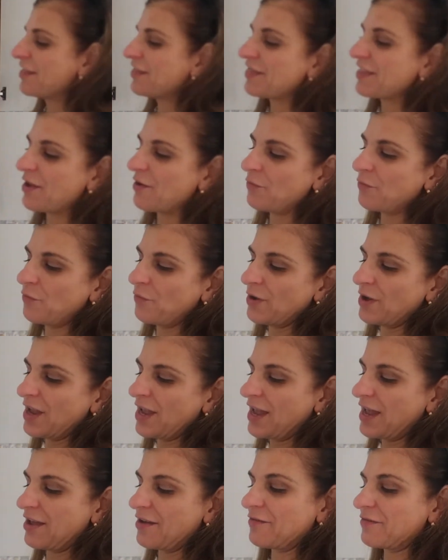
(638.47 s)
Then we
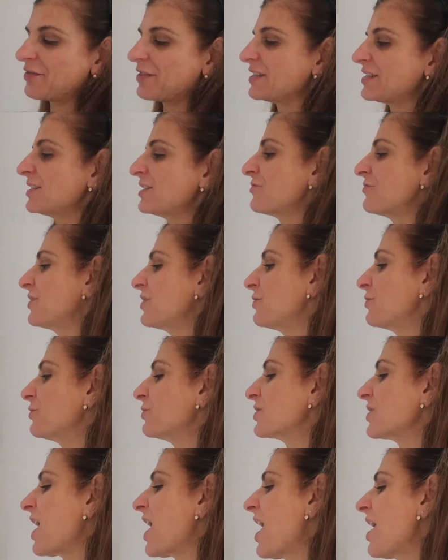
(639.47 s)
have, this is
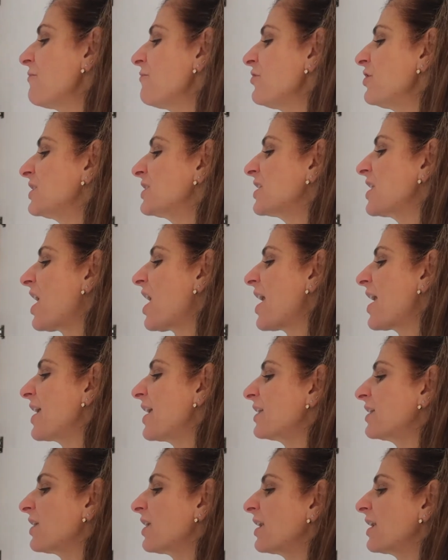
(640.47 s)
Rico's, I'm
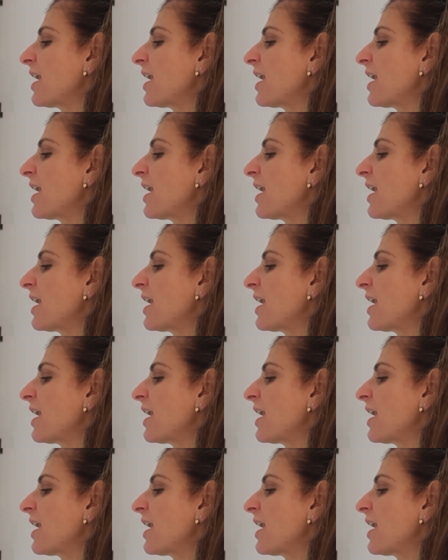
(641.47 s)
retired.